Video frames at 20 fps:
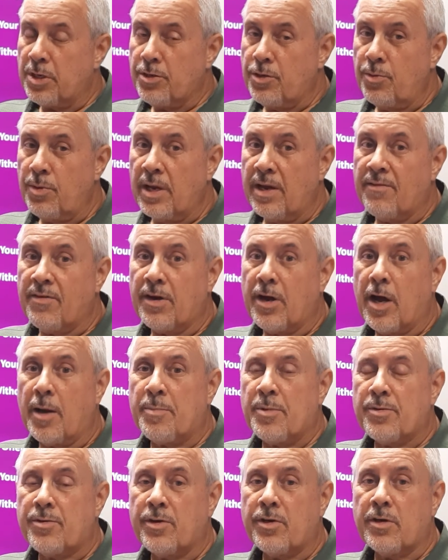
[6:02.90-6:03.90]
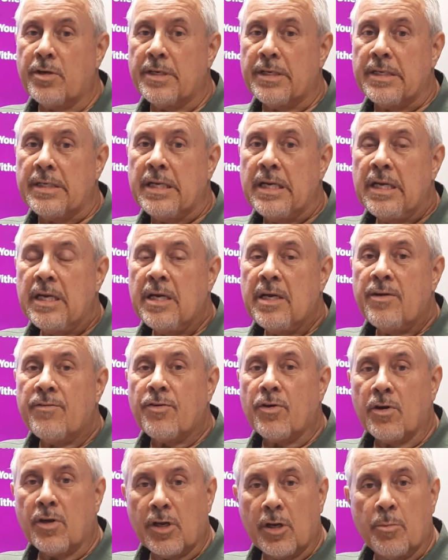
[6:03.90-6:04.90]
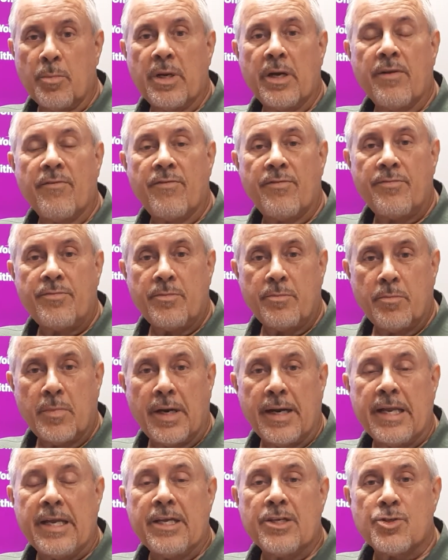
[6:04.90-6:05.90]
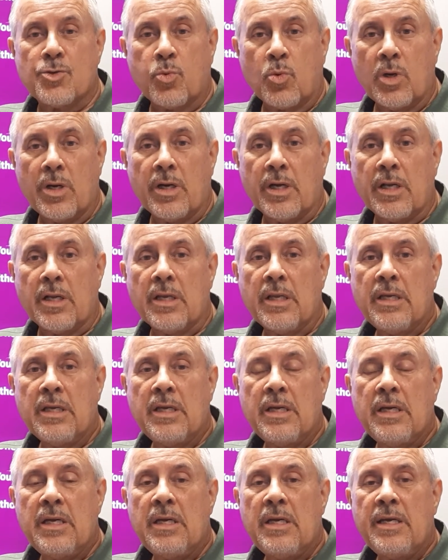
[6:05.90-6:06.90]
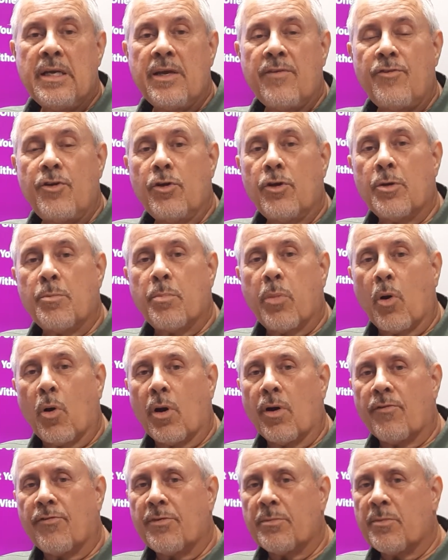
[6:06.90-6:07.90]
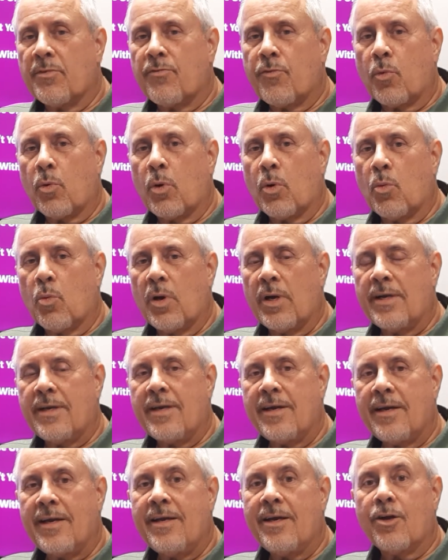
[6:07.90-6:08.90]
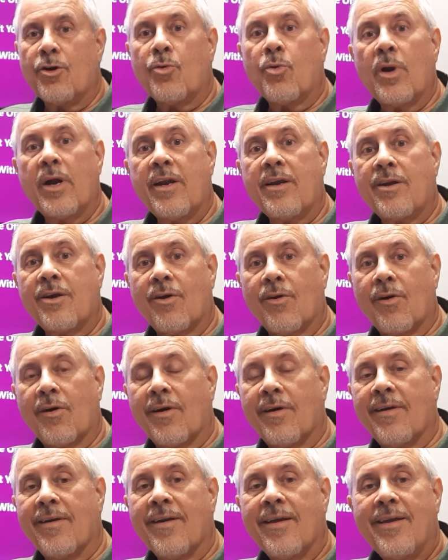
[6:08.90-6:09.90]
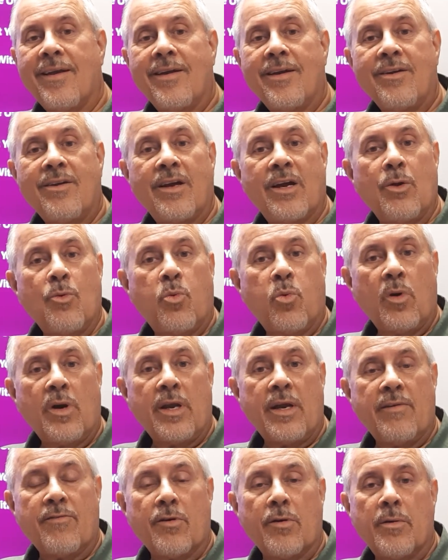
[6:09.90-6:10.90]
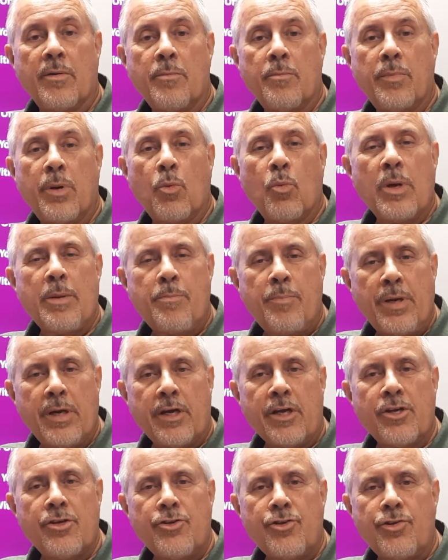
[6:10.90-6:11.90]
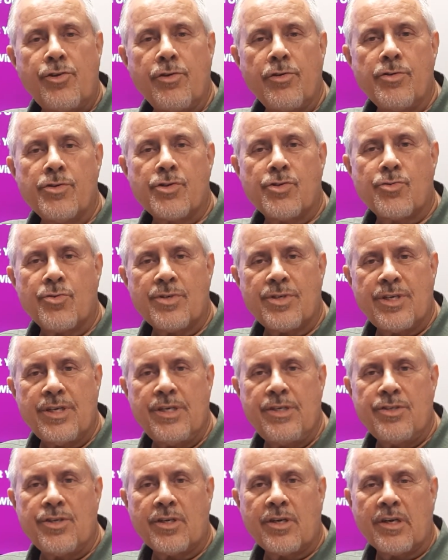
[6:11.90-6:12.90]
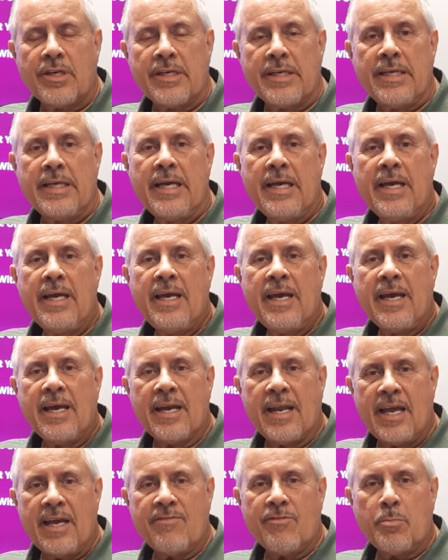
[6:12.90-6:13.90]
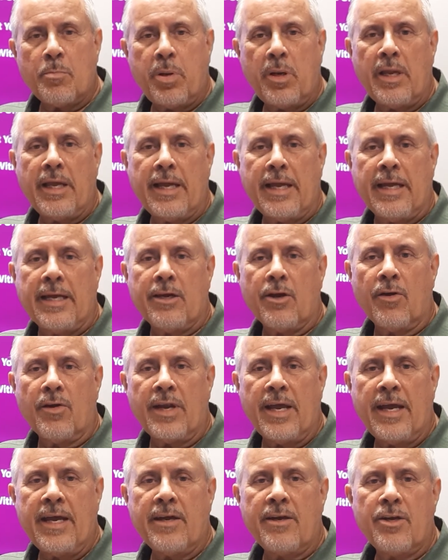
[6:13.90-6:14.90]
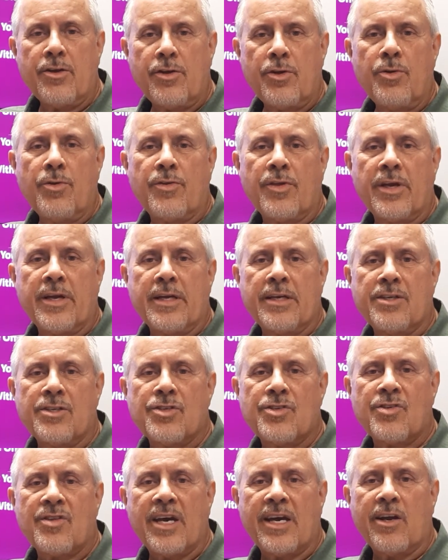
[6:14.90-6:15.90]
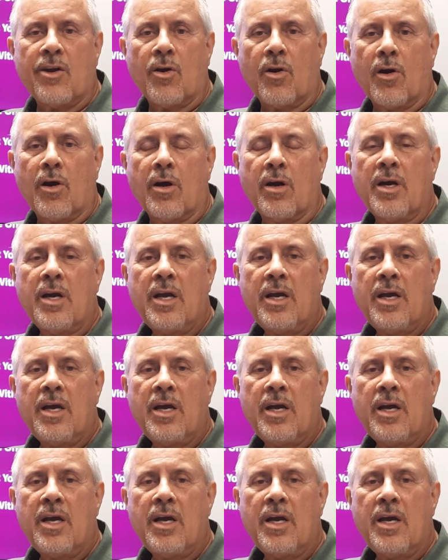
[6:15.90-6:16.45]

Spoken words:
you have an opportunity for a little bit of money as well. If you could borrow from a 401k, a credit card, okay, whatever. But we pick and choose strategically and have a plan on how to do things that are